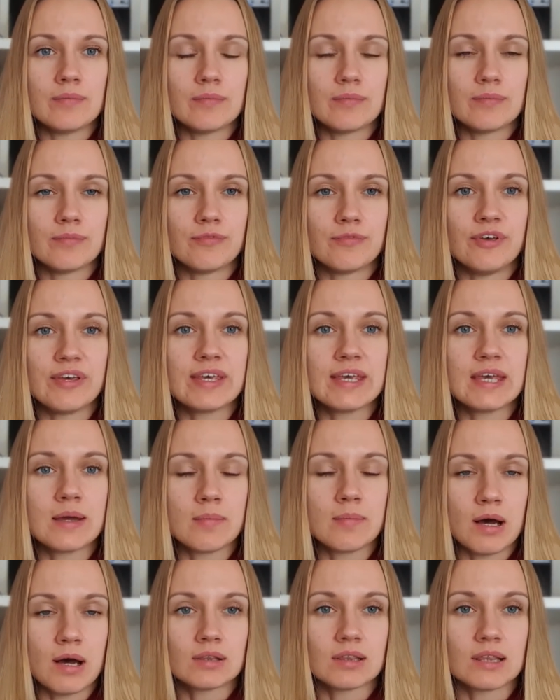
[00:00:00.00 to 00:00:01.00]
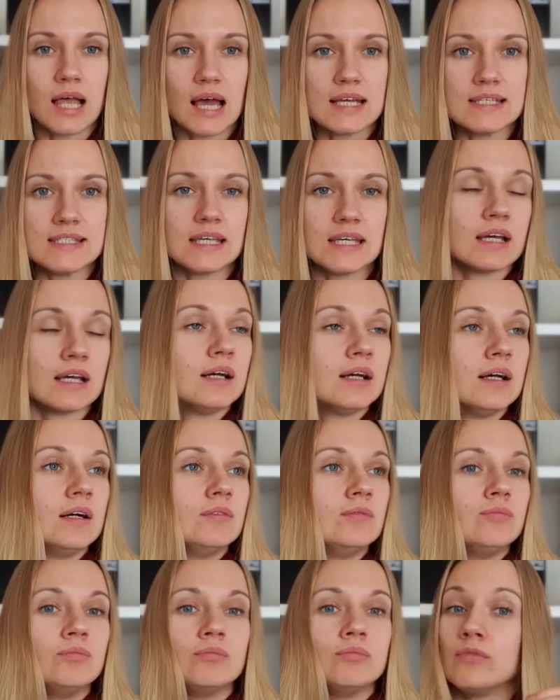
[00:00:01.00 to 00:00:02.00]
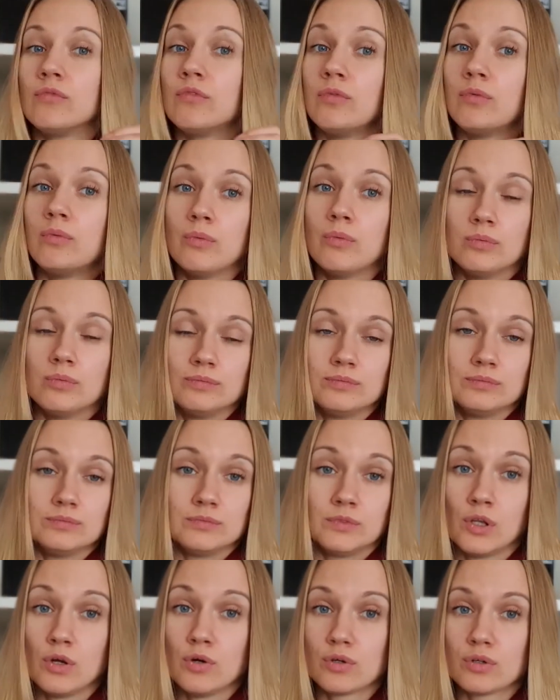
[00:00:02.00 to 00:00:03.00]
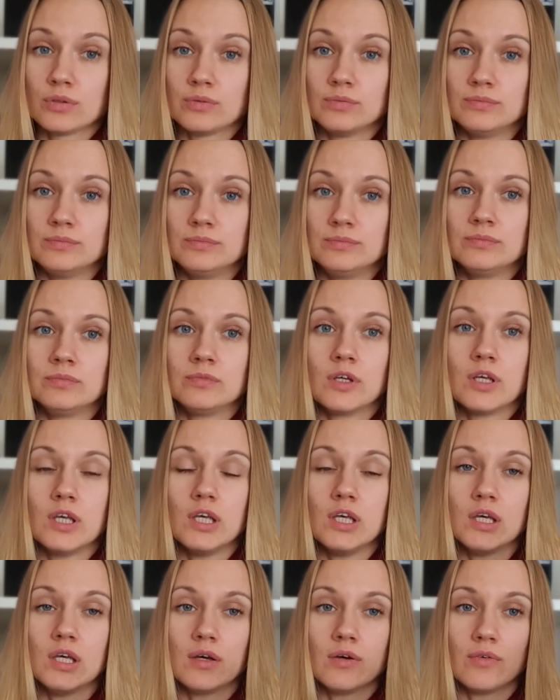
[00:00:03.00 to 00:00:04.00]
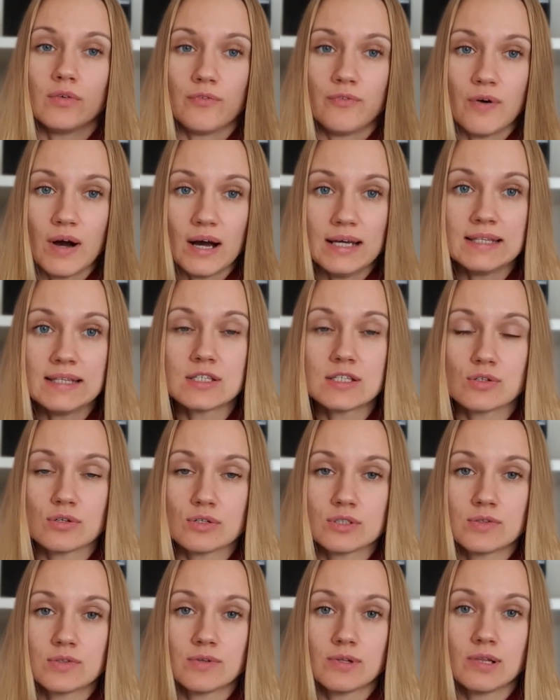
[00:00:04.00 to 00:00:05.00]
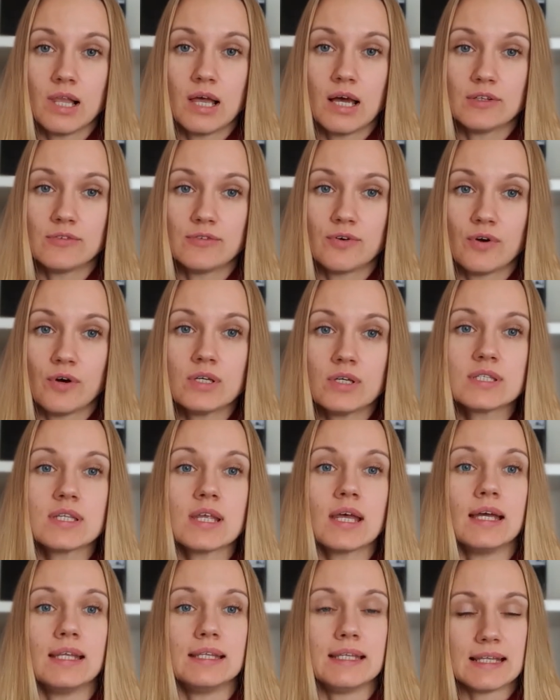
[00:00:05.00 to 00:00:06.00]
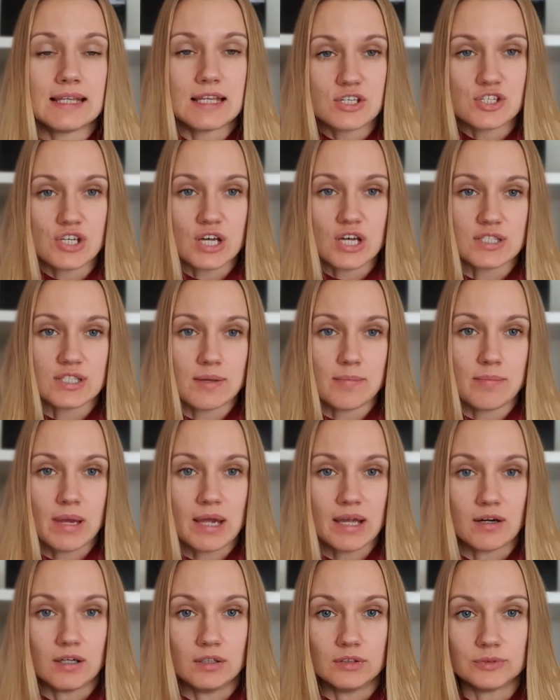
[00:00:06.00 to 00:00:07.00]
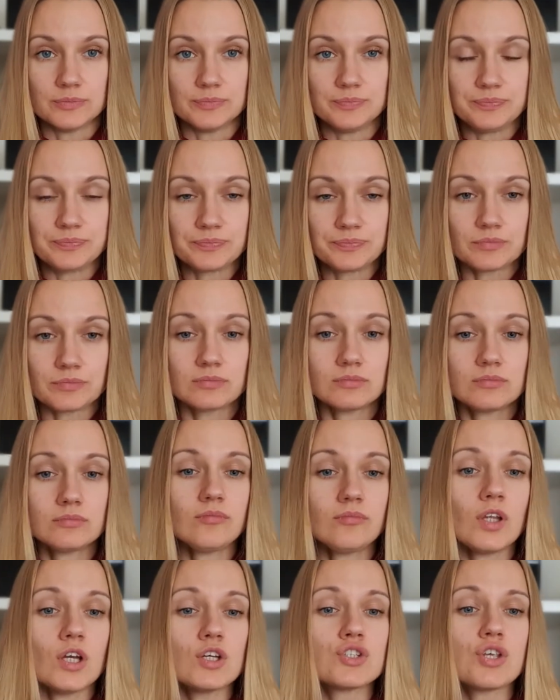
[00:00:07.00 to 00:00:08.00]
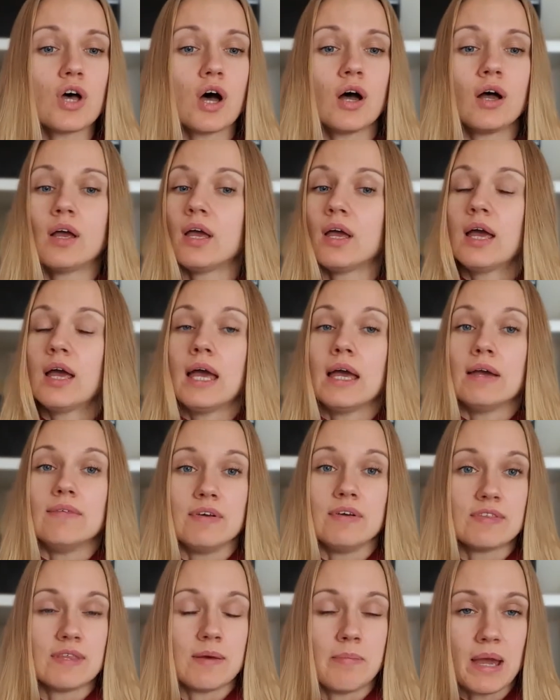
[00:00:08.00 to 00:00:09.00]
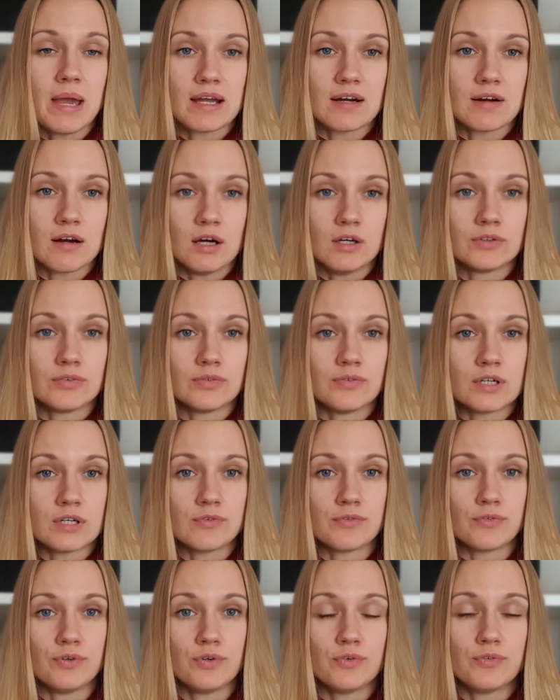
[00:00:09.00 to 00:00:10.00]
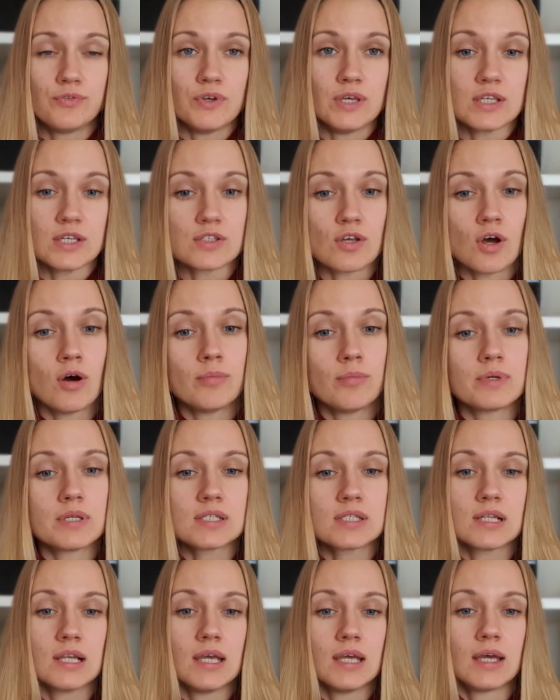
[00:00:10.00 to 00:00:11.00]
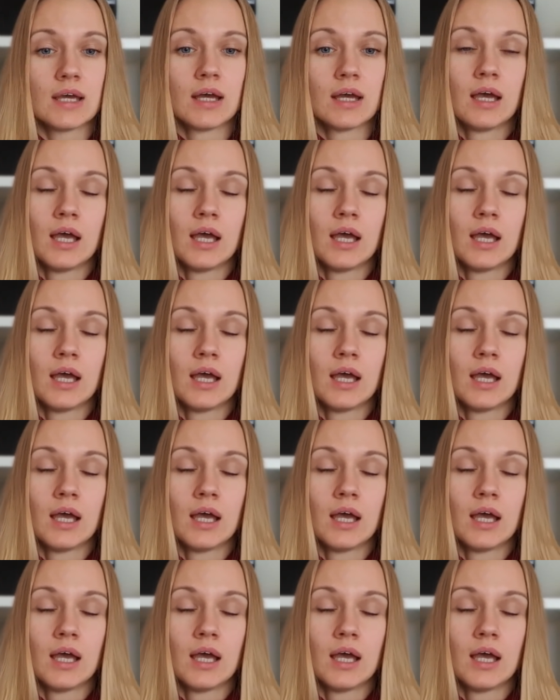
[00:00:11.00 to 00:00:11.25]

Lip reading: thinking about lighting. Look, find the source of the light first and then adjust the background. So with the background, there are a few things, obviously